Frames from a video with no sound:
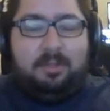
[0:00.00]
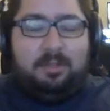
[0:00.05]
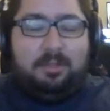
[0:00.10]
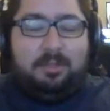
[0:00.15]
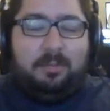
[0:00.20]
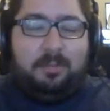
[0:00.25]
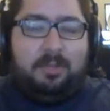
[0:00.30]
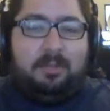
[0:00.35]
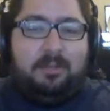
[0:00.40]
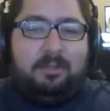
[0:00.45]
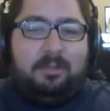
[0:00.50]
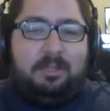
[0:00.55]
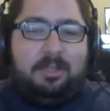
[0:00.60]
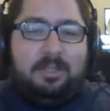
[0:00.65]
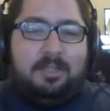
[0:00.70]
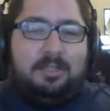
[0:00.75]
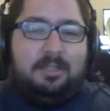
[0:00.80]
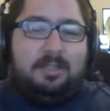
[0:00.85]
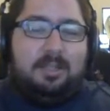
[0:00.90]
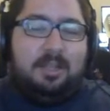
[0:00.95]

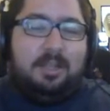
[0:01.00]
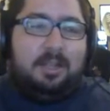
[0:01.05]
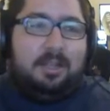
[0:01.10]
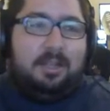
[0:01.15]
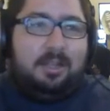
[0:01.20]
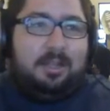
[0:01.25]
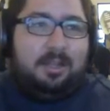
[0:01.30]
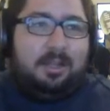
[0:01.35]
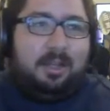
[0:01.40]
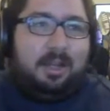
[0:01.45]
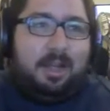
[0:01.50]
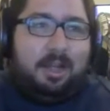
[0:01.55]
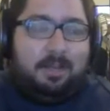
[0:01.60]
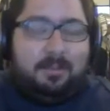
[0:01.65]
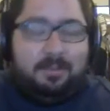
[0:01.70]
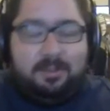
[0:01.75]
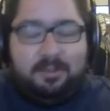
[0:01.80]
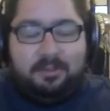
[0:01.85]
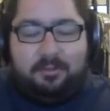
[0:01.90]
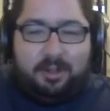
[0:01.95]
Because I'm
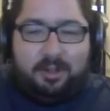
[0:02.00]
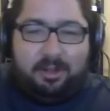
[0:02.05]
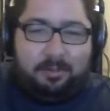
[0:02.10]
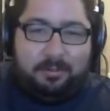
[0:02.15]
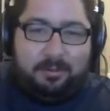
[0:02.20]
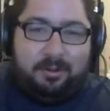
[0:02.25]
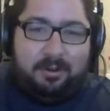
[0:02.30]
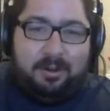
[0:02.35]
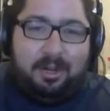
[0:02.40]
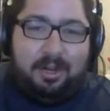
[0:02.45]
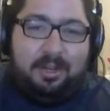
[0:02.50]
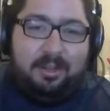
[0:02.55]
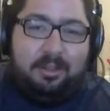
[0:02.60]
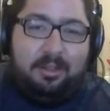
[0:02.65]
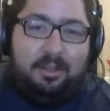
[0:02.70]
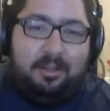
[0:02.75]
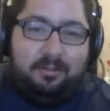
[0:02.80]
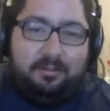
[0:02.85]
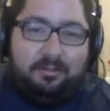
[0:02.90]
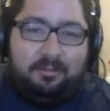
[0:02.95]
a developer. I
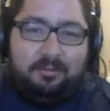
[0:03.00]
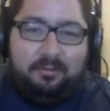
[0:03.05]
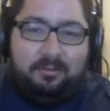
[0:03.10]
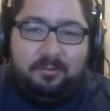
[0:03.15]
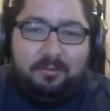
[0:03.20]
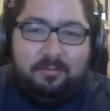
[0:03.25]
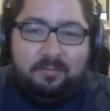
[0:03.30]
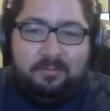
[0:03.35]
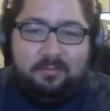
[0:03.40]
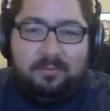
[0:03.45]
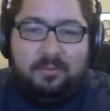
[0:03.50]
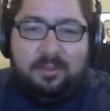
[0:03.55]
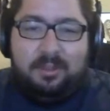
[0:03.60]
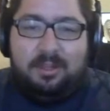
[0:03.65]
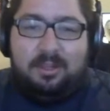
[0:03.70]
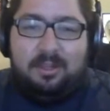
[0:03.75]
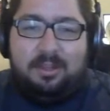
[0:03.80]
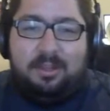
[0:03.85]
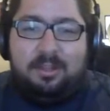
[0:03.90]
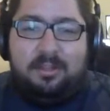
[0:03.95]
love
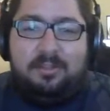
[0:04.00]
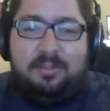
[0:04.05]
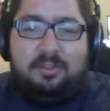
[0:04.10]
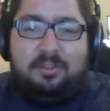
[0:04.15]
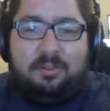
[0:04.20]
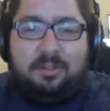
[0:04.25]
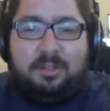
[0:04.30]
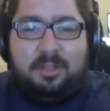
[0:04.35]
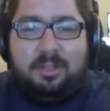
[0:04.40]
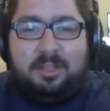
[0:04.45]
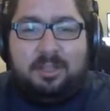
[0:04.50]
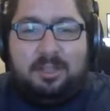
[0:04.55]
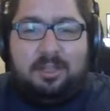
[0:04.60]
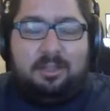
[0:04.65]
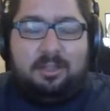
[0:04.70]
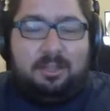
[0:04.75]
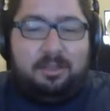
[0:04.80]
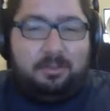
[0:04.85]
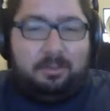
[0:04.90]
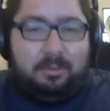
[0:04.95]
doing the
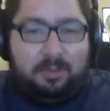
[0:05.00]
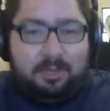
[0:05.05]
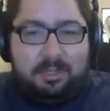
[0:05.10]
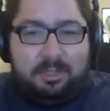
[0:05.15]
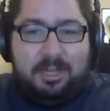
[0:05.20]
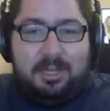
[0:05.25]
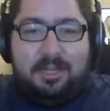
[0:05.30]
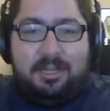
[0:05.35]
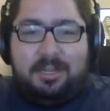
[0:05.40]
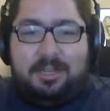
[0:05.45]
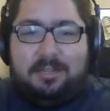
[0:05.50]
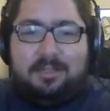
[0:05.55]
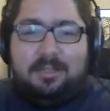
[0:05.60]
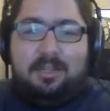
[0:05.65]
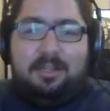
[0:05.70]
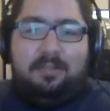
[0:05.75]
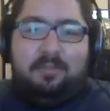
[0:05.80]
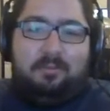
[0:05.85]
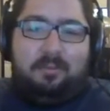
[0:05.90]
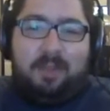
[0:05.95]
Leroy Jenkins. I
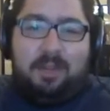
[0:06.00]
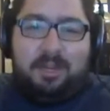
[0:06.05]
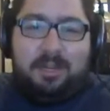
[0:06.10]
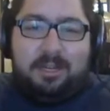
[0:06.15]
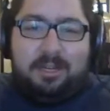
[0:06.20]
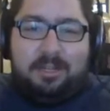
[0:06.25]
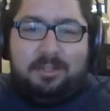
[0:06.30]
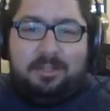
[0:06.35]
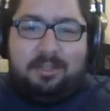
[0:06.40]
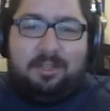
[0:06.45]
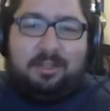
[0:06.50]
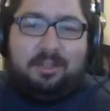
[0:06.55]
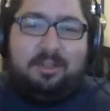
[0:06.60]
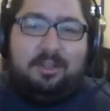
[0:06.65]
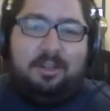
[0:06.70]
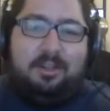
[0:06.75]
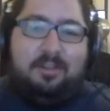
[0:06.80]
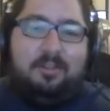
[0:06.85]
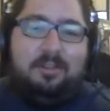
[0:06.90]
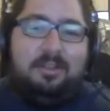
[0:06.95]
love running into the
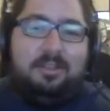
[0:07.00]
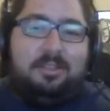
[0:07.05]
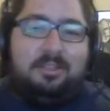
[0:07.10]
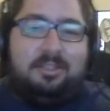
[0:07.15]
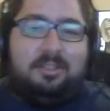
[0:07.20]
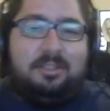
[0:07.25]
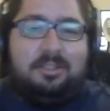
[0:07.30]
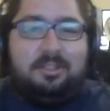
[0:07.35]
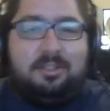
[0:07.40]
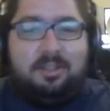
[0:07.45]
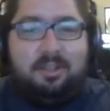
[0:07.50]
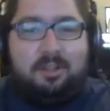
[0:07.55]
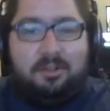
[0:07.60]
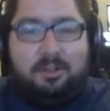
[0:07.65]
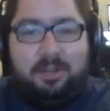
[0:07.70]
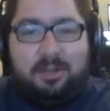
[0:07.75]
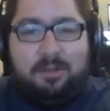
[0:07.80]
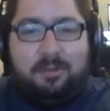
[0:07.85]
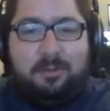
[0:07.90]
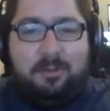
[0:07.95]
code and just
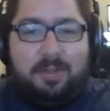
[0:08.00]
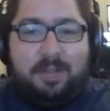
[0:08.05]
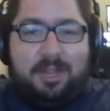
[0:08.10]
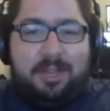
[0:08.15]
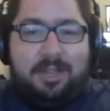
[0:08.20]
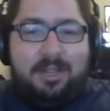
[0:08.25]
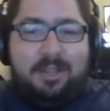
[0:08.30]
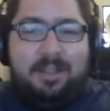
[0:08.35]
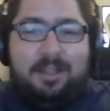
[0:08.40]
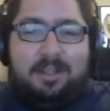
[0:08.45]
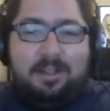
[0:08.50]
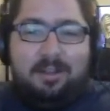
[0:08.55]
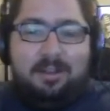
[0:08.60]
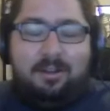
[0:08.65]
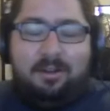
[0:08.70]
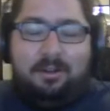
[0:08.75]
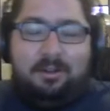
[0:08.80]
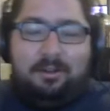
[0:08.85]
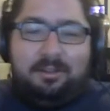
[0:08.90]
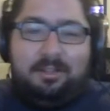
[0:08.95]
coding away
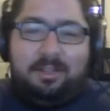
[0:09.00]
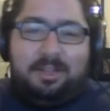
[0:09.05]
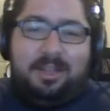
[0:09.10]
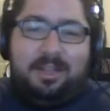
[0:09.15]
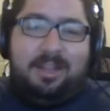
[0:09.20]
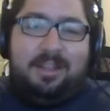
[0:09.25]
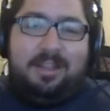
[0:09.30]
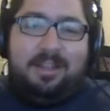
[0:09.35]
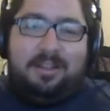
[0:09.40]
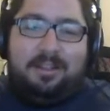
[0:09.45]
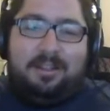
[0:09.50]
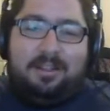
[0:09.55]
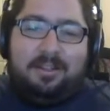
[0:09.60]
all day.